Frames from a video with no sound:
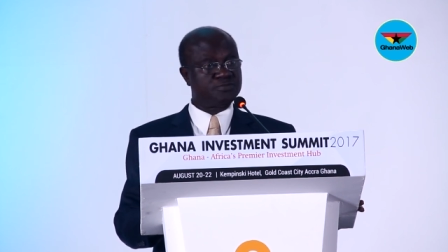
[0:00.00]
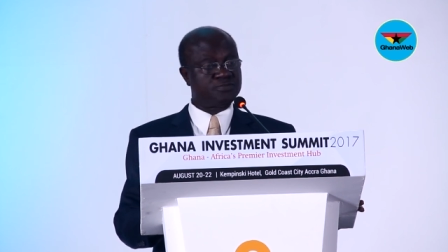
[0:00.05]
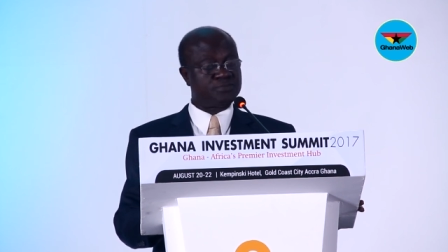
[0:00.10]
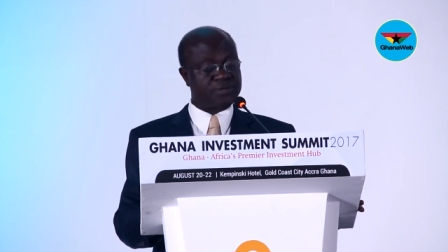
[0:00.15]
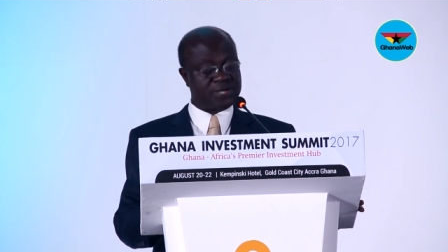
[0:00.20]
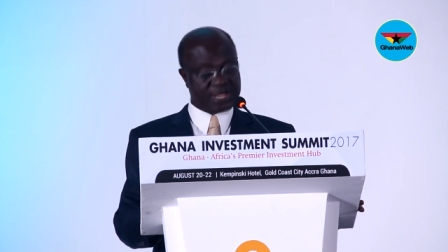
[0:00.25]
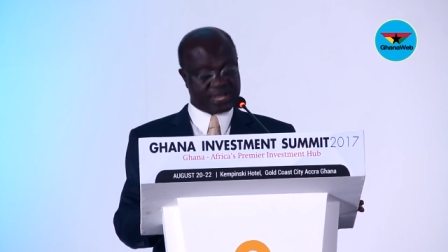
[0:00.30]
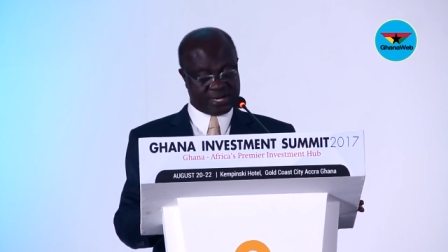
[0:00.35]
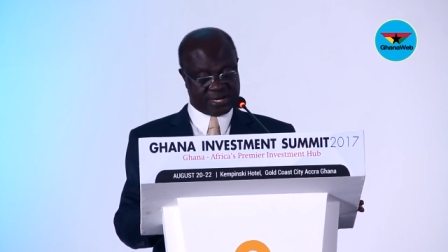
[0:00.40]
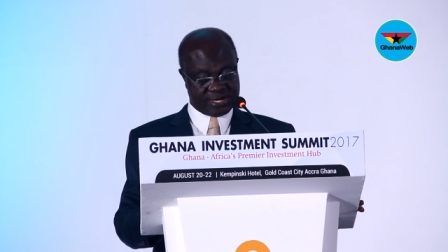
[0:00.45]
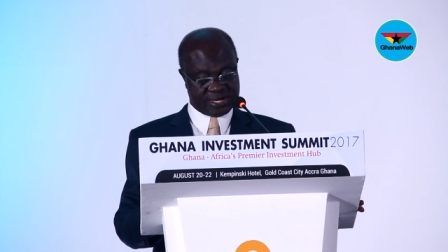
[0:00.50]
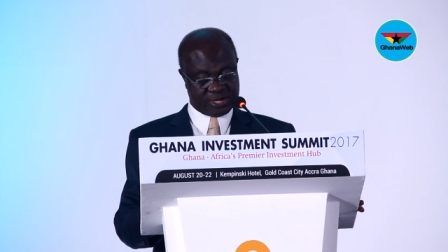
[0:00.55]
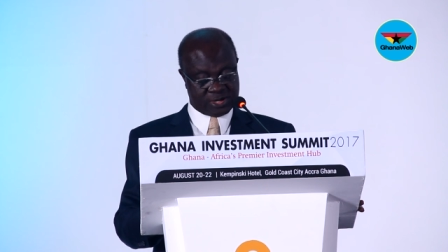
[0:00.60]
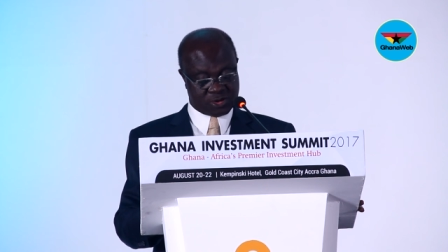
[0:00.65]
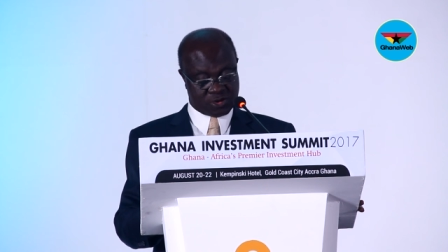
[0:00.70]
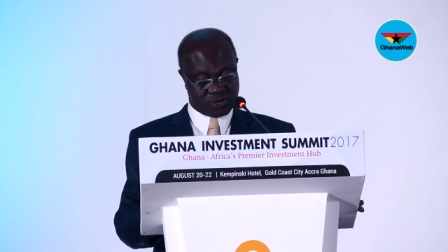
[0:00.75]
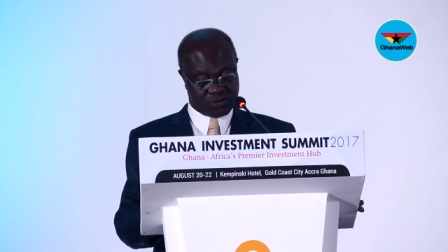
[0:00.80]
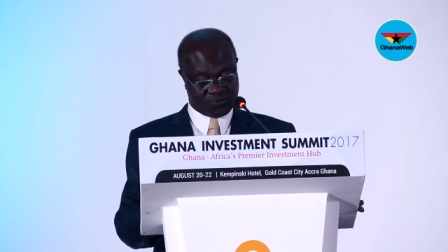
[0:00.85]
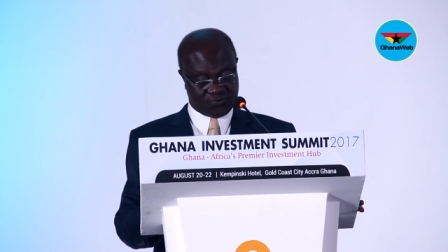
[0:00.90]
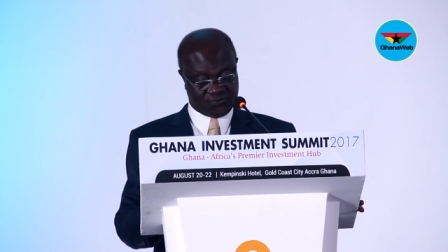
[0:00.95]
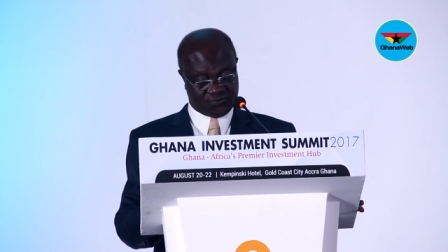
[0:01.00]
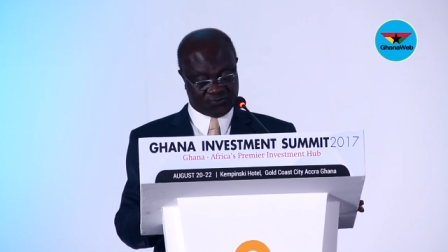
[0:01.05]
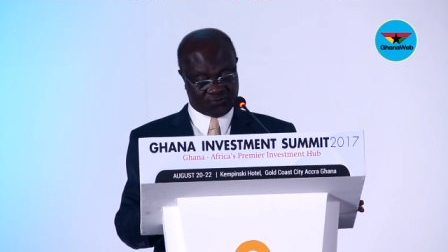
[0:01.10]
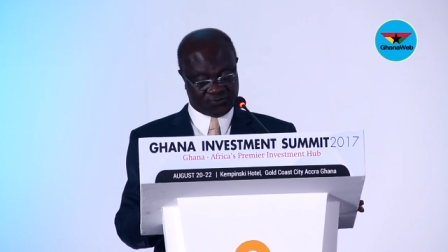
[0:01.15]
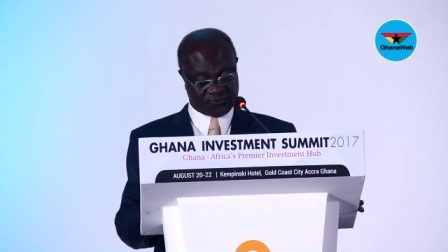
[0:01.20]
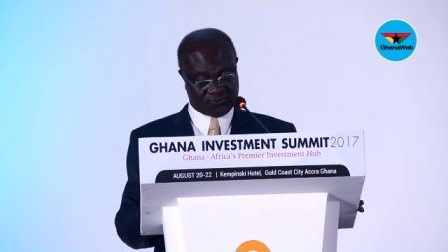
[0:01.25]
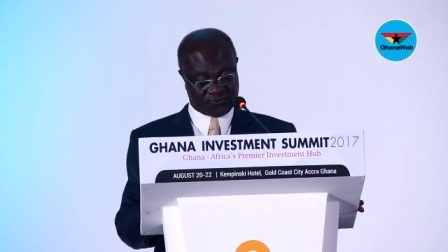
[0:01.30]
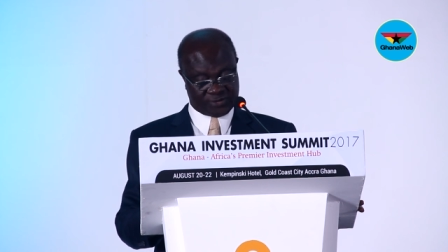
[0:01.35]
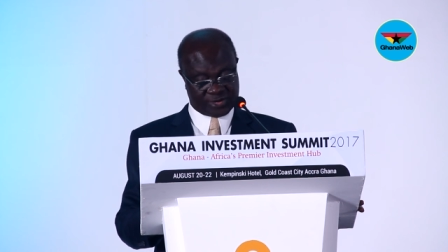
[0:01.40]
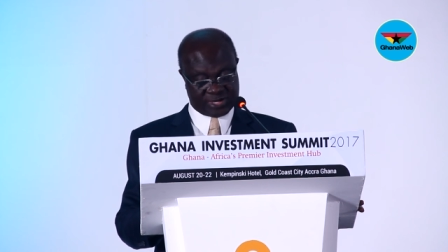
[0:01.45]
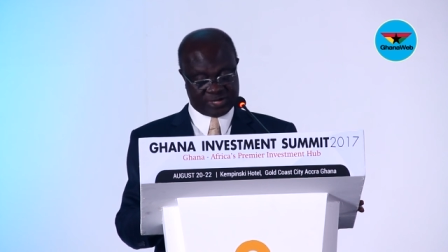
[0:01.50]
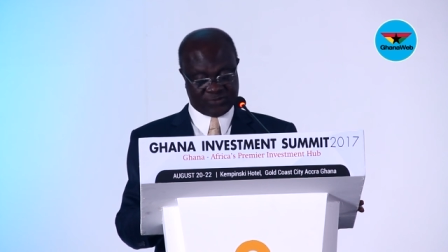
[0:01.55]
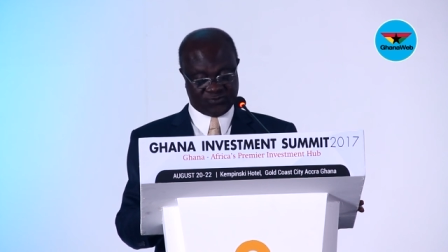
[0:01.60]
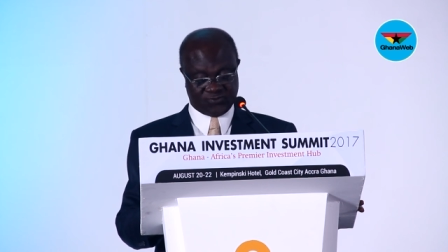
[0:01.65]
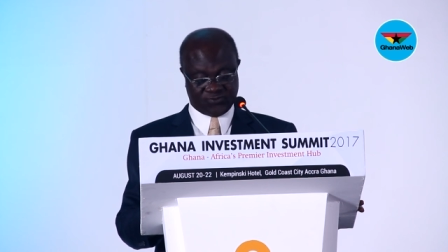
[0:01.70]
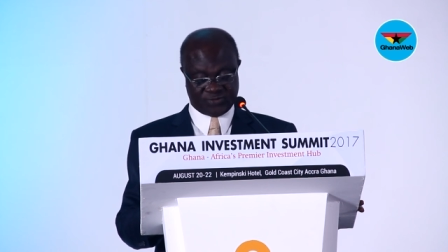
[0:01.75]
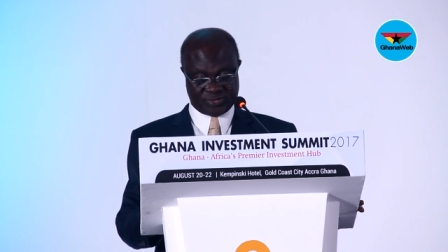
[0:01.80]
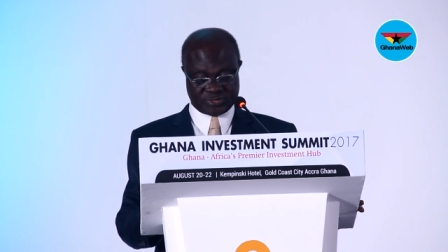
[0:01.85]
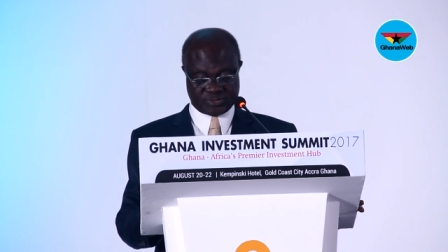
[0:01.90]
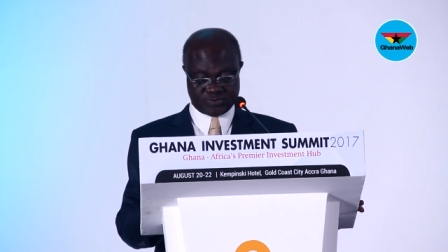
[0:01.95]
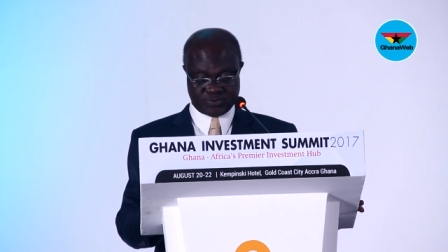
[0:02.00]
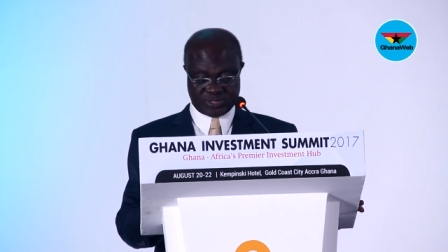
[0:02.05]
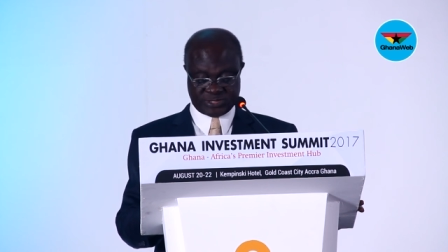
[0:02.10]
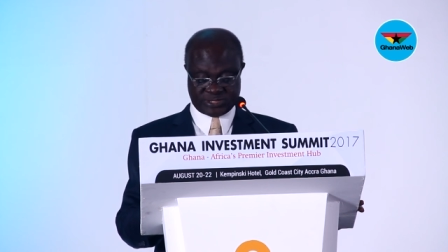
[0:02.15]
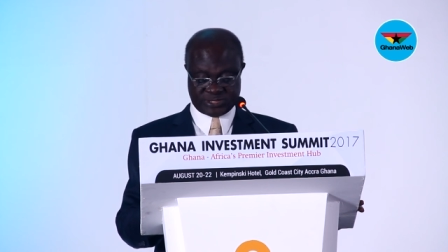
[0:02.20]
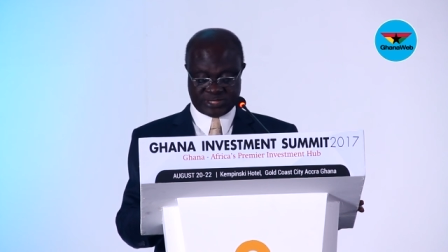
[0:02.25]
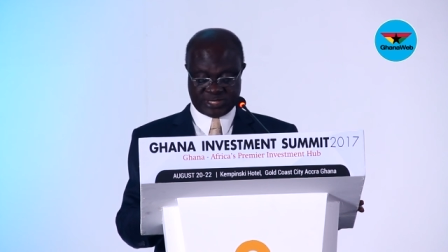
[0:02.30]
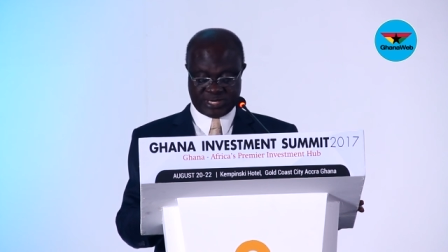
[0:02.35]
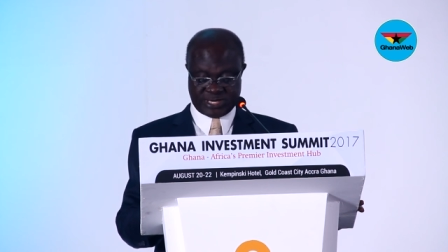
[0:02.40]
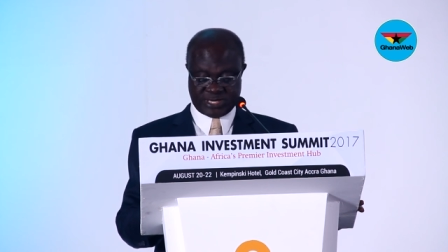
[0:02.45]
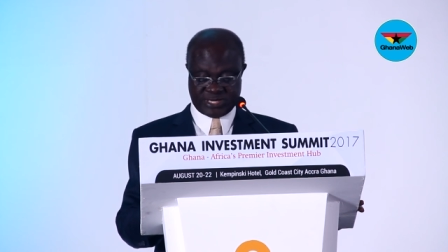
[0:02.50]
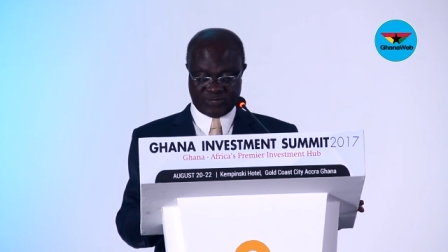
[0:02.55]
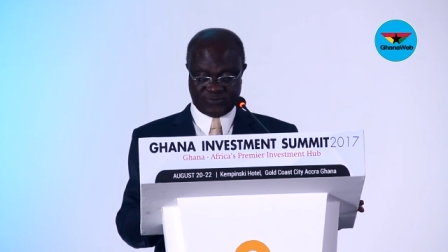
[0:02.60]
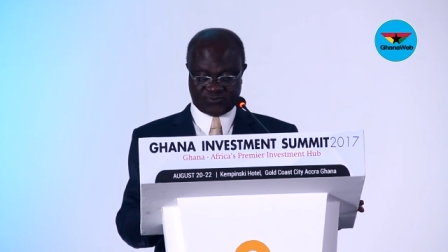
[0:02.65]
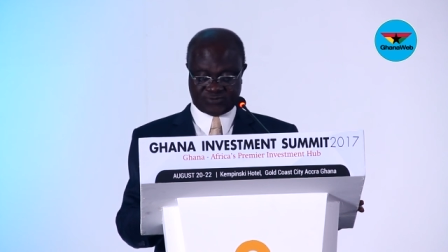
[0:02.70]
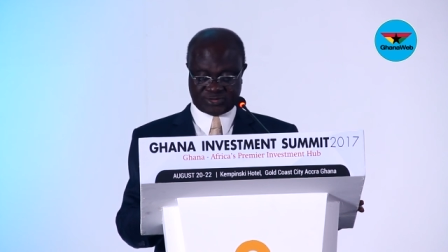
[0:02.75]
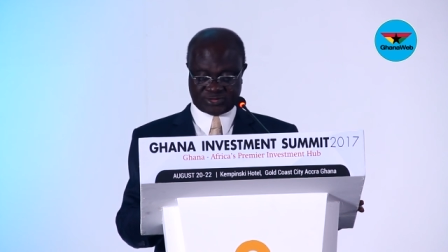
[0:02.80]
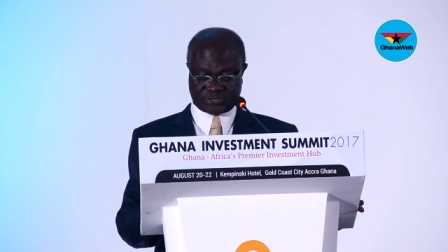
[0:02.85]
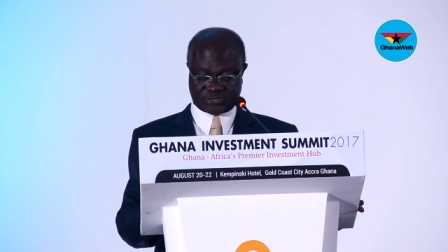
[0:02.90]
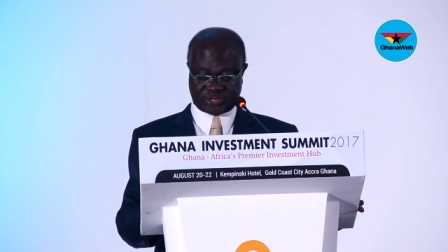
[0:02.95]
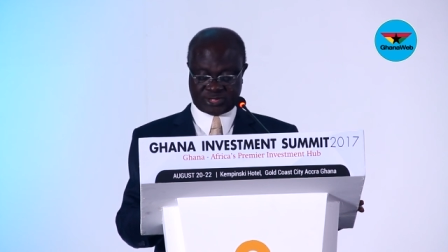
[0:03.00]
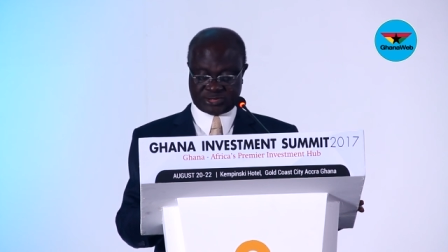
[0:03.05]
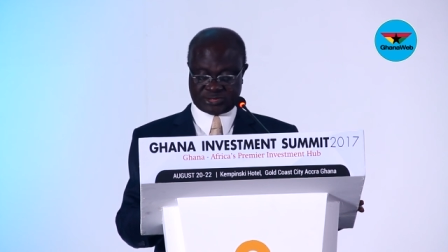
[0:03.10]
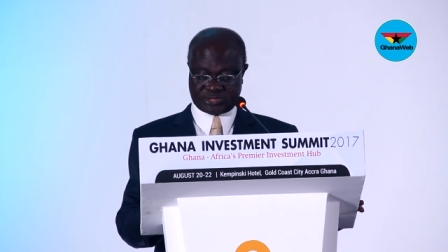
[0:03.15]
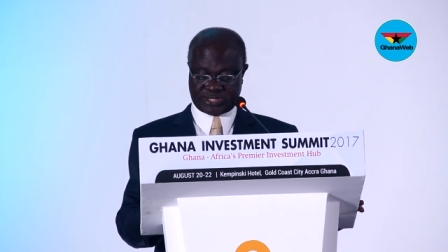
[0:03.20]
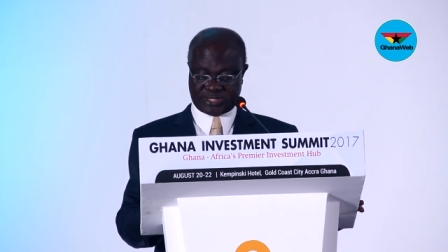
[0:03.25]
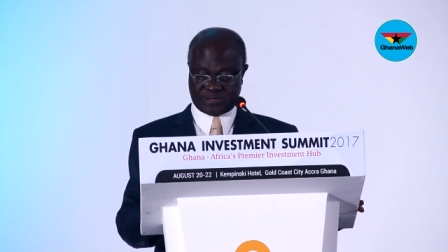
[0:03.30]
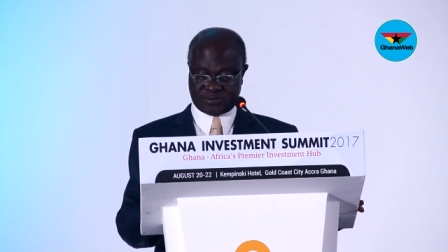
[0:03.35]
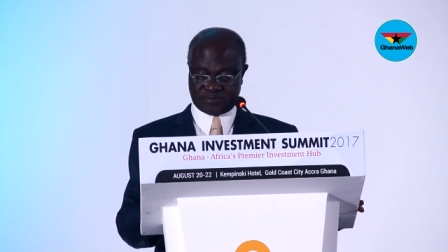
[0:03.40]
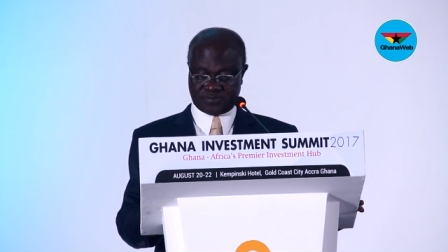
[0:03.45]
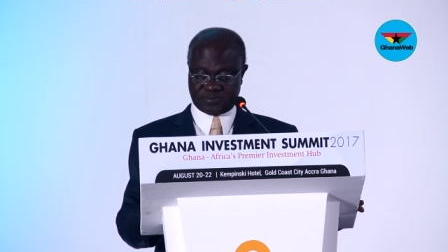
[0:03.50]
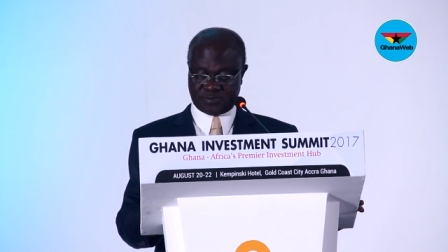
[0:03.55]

planning of an investment in any infrastructure